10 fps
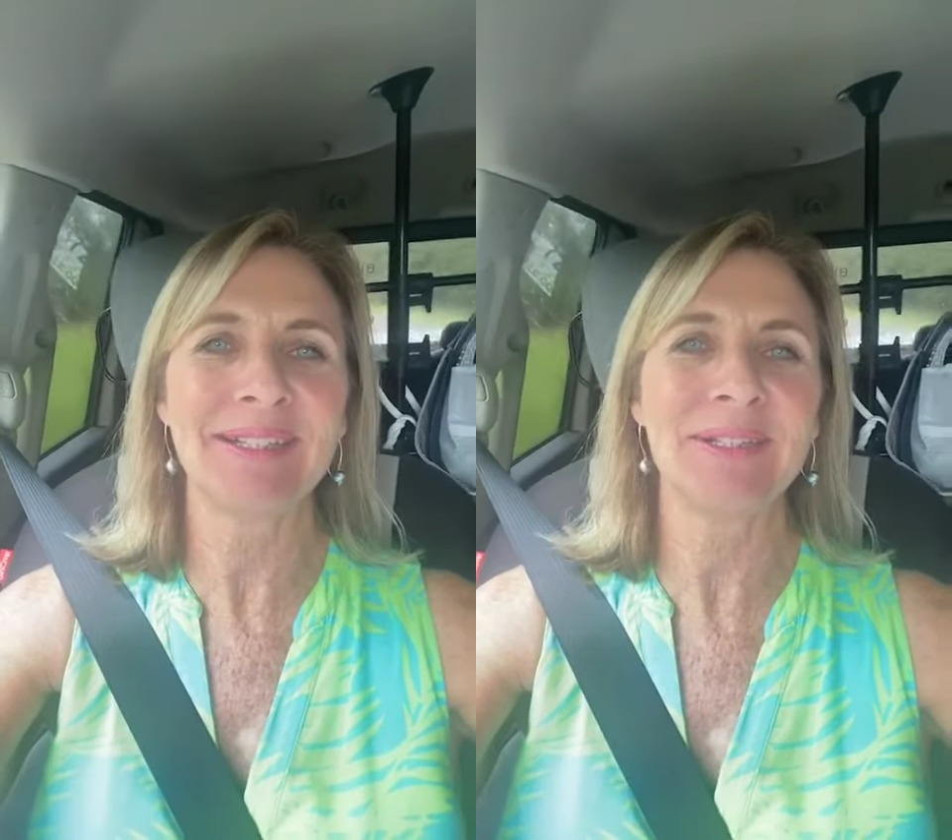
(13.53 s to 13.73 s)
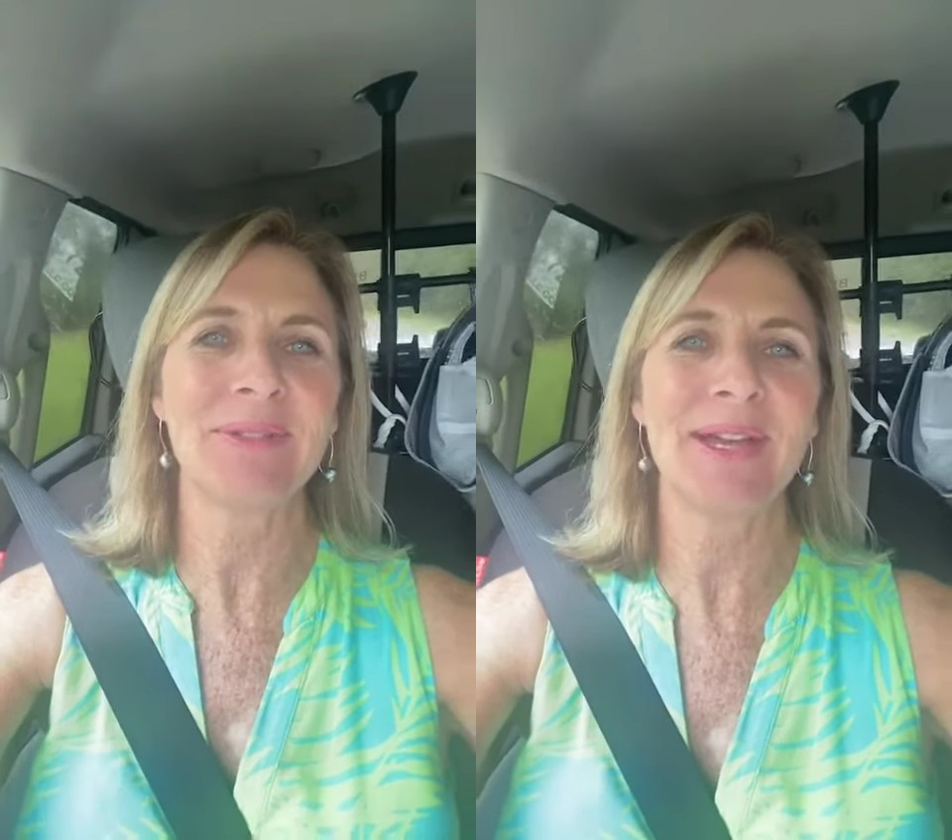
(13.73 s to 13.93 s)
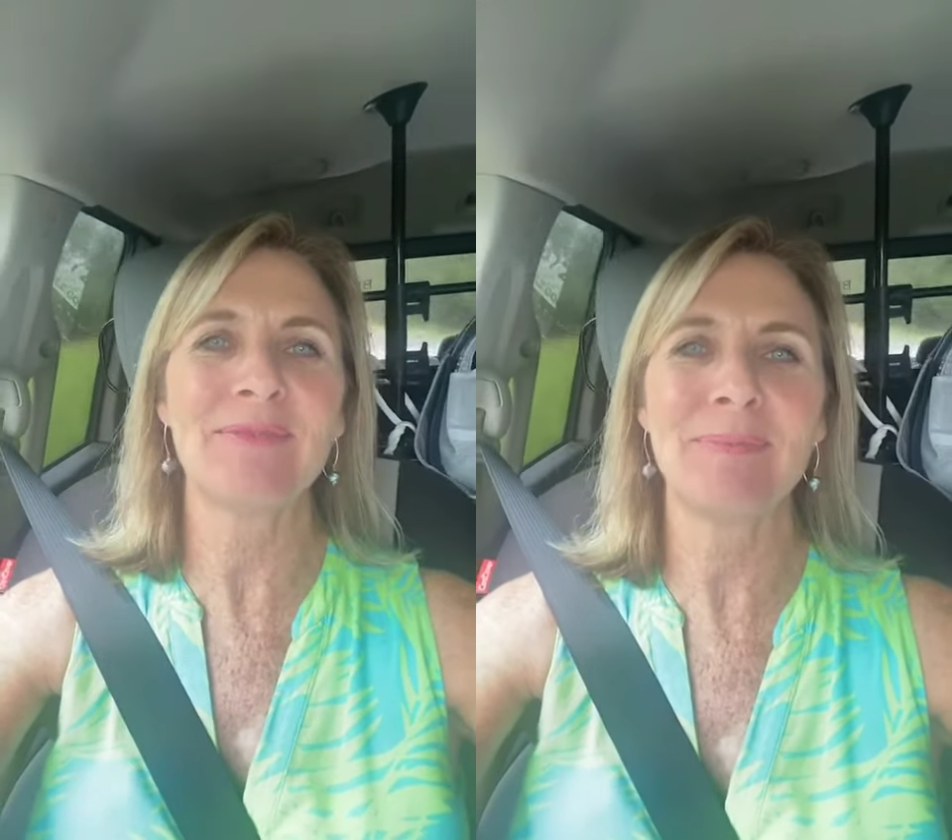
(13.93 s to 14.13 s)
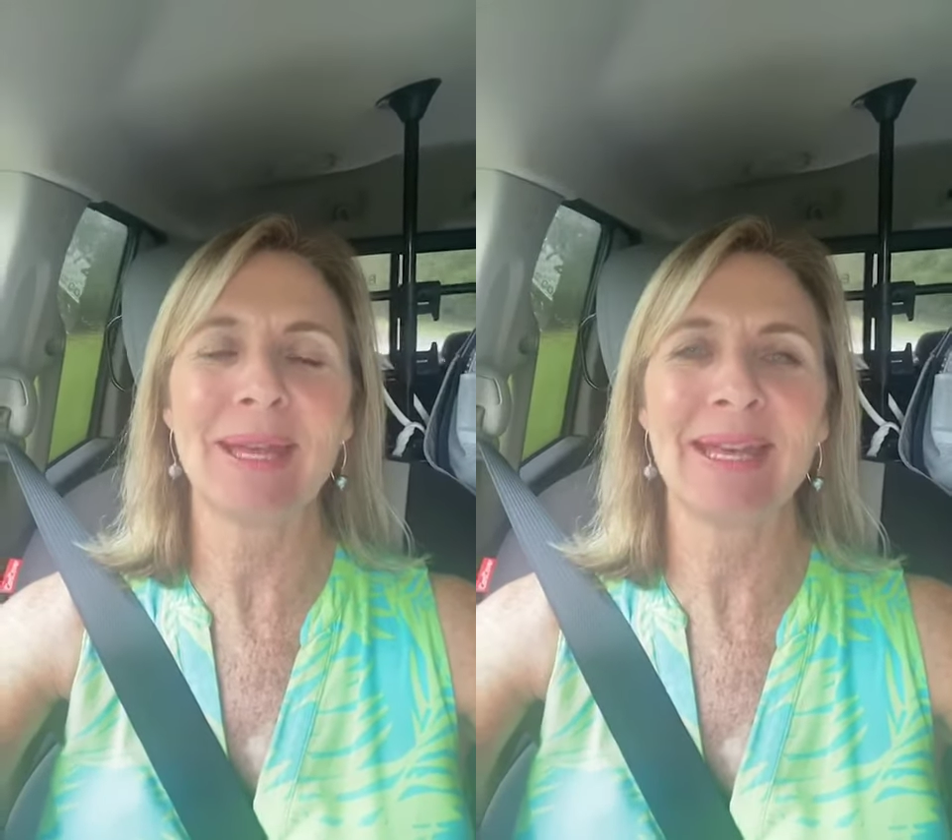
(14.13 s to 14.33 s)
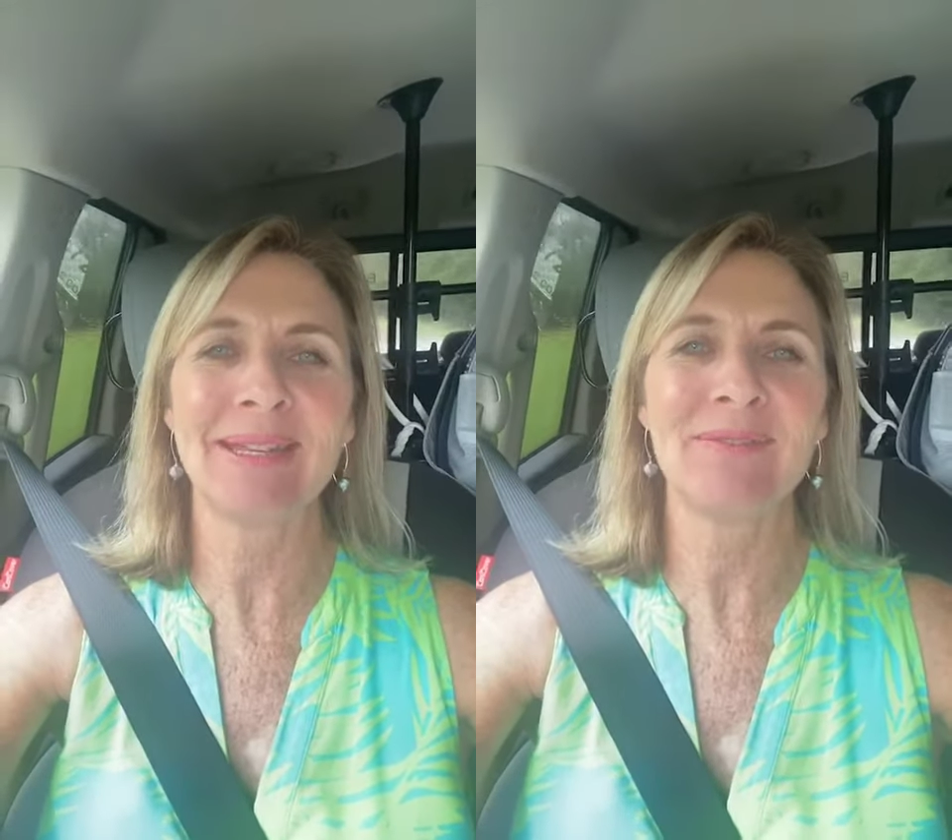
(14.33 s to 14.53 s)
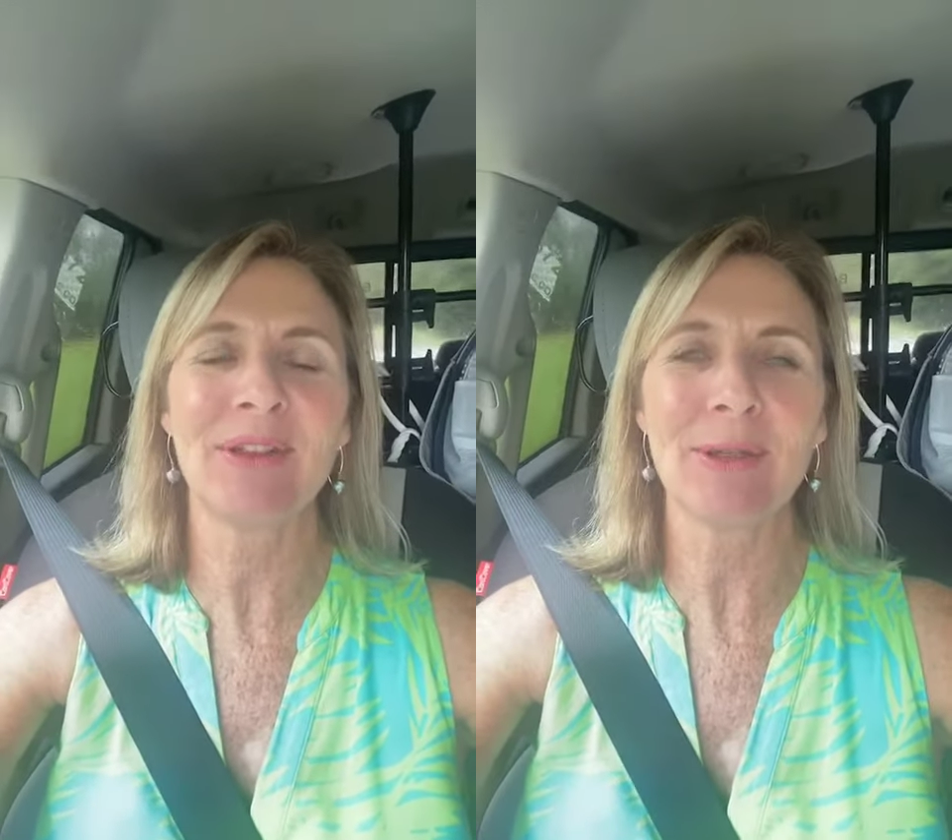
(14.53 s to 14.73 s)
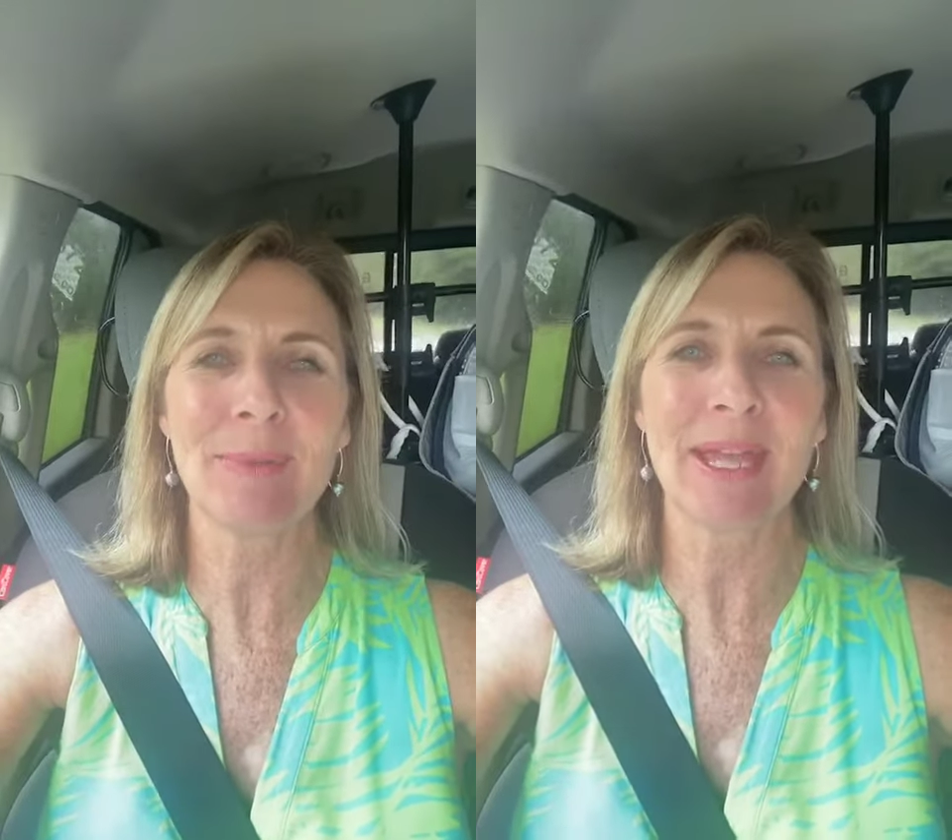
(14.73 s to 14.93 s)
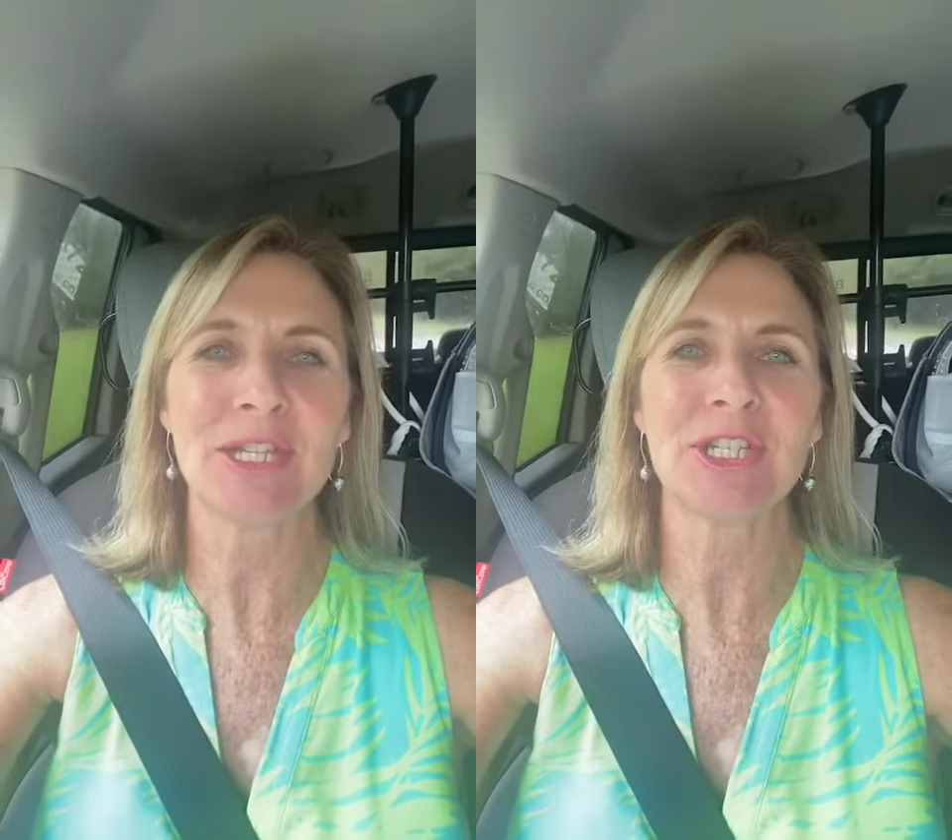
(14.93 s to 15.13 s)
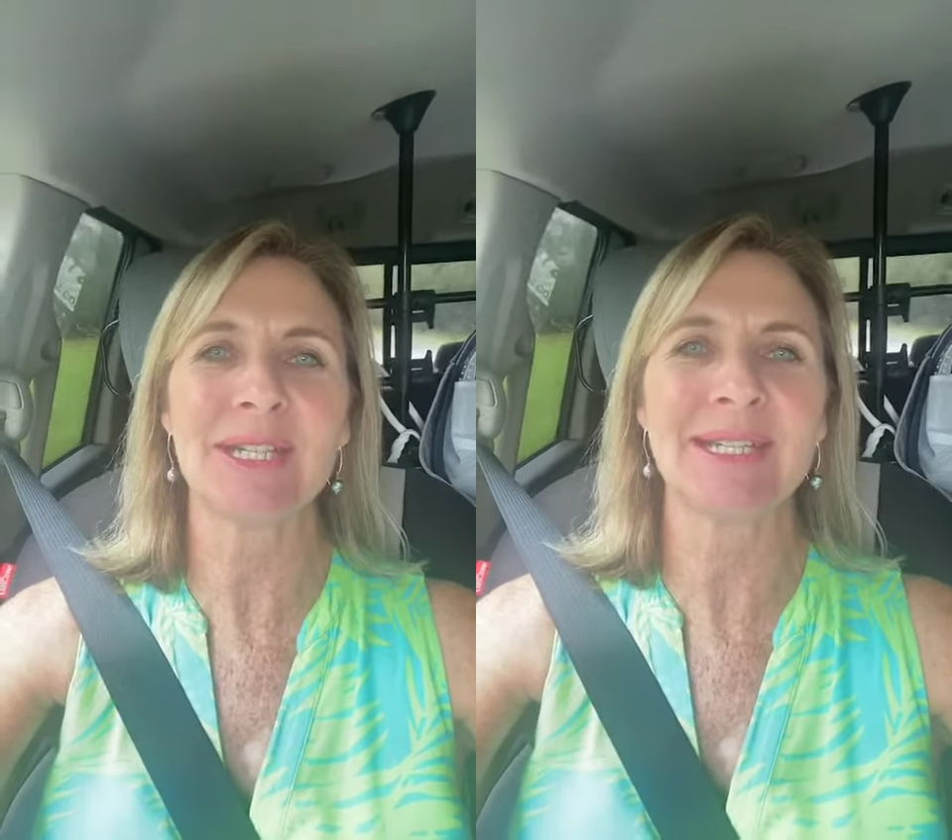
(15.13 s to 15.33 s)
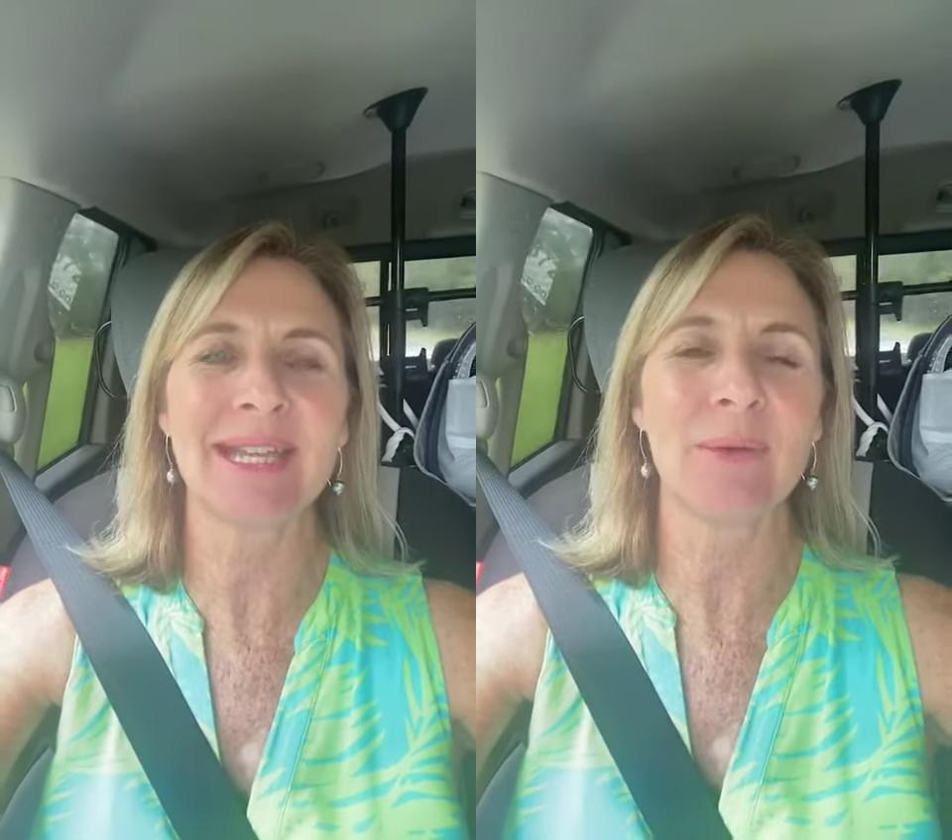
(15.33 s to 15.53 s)
You have been very
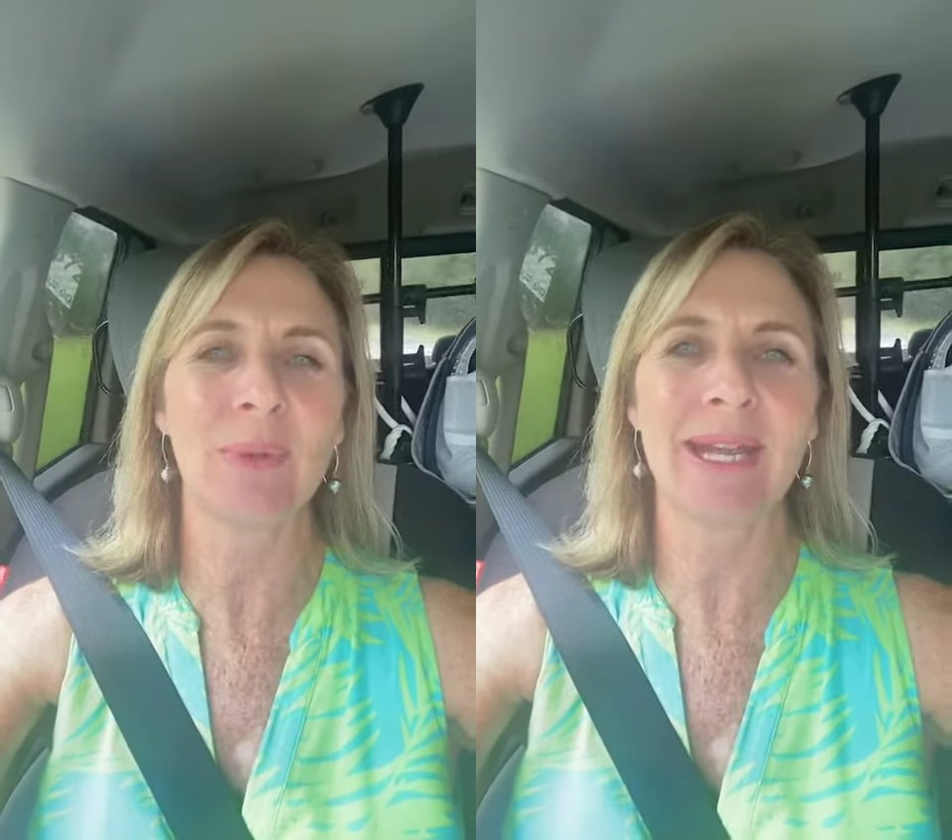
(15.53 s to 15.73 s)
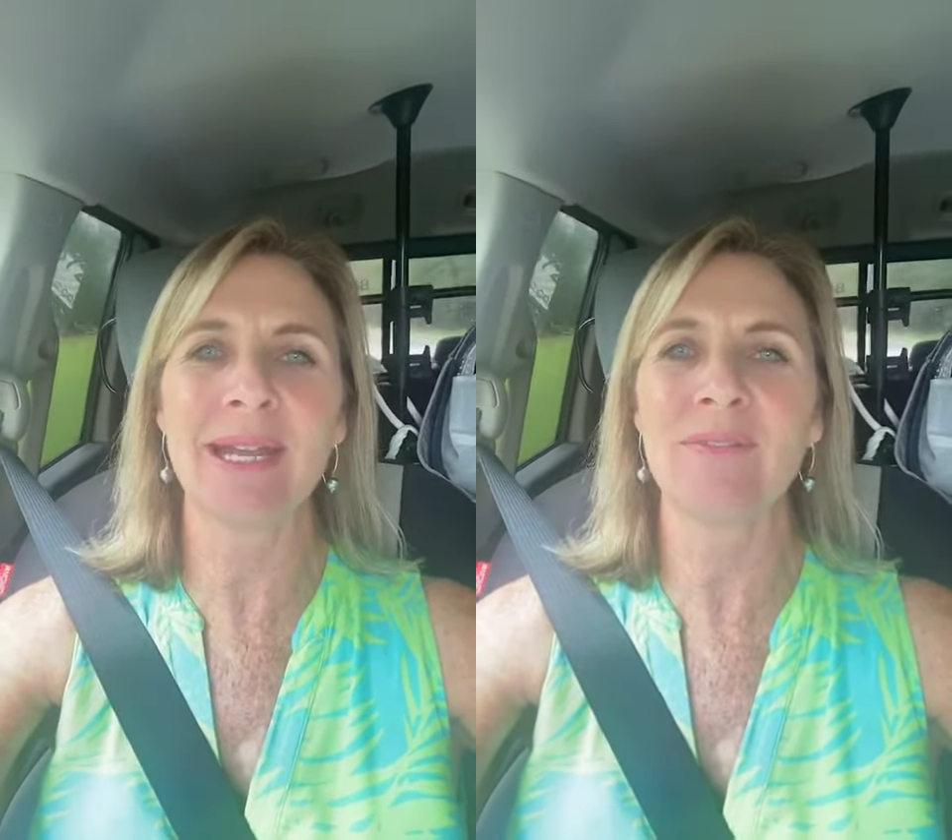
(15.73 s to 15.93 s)
patient and waiting